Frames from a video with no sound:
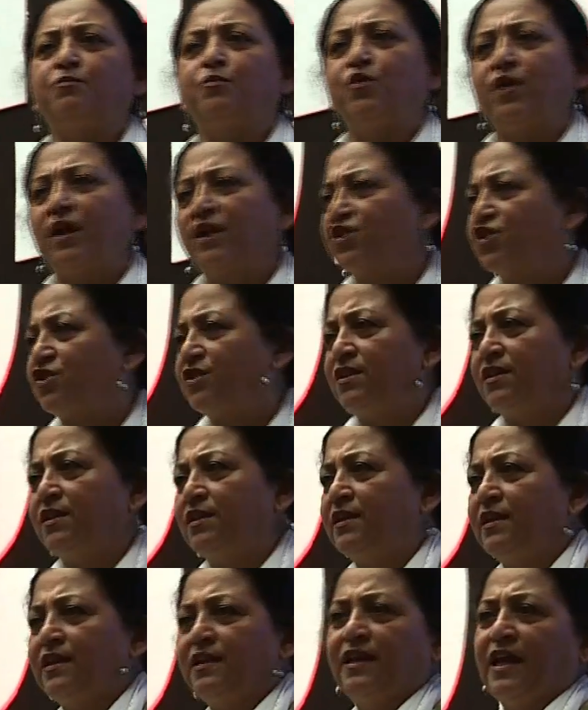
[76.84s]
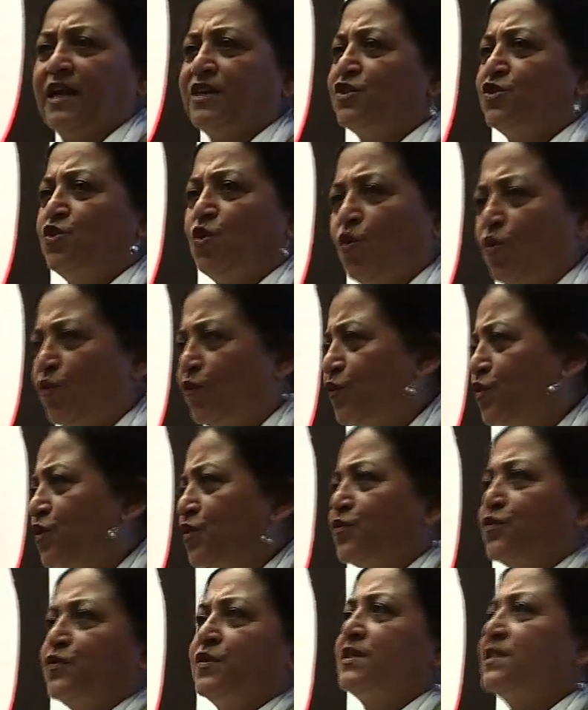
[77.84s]
oppression, and as though for
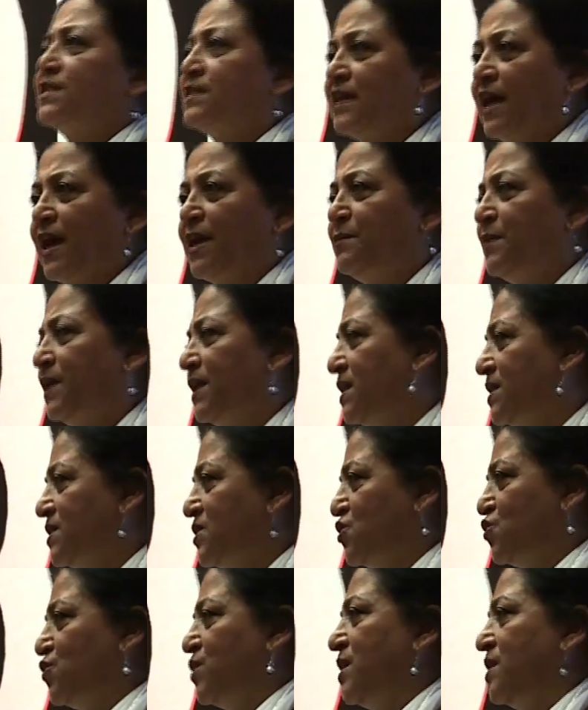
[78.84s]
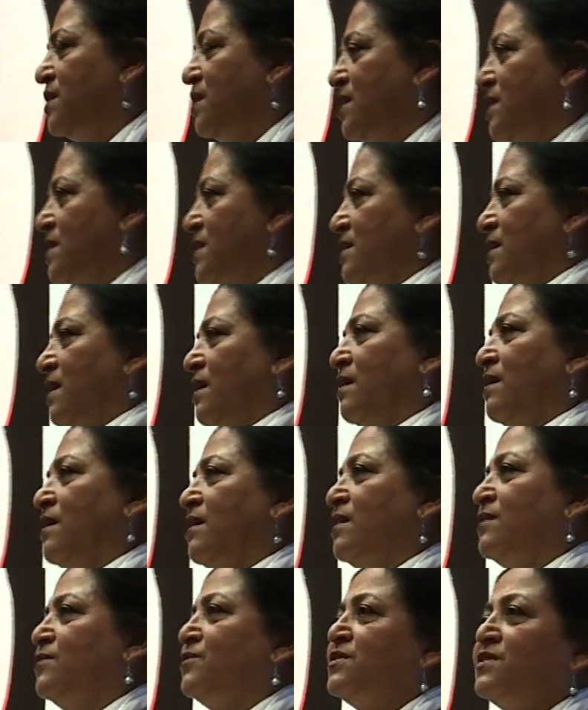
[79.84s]
the first time in history
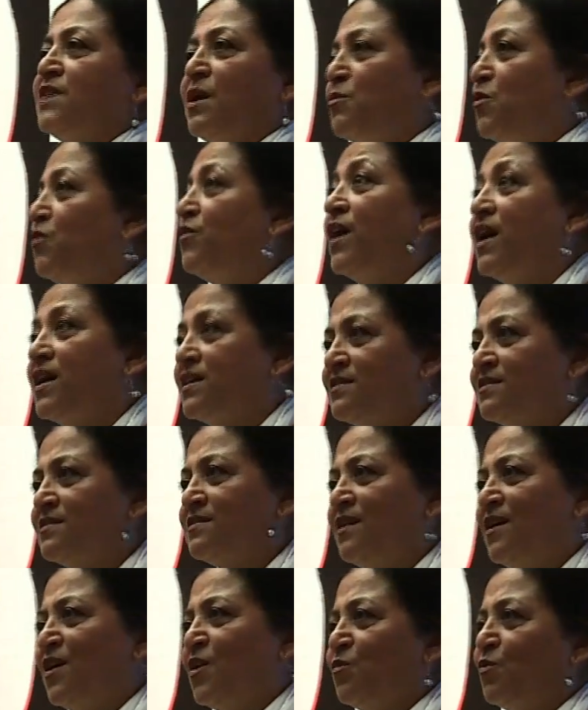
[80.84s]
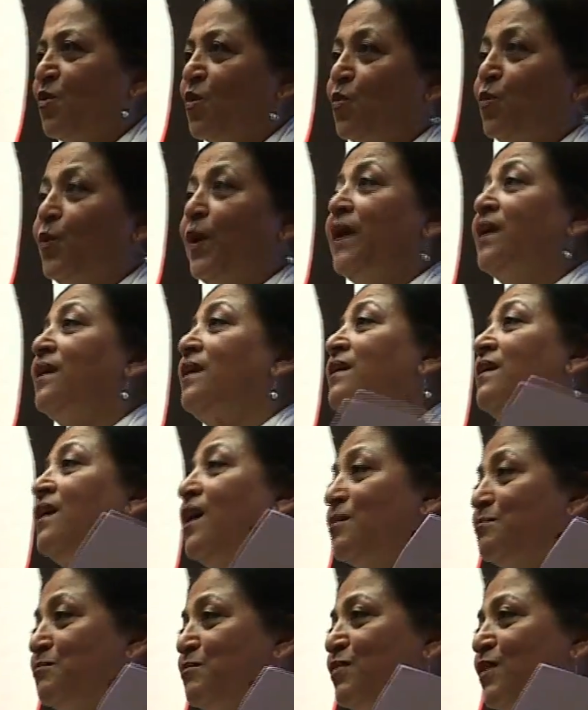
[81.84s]
some of us were waking
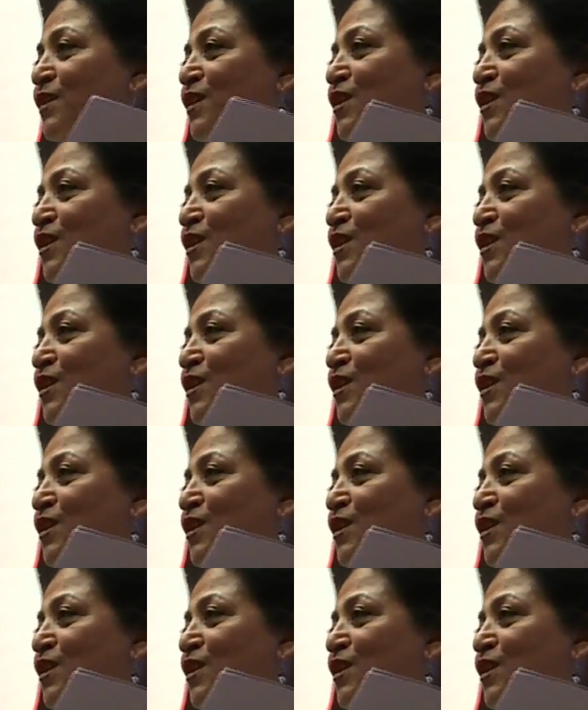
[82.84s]
up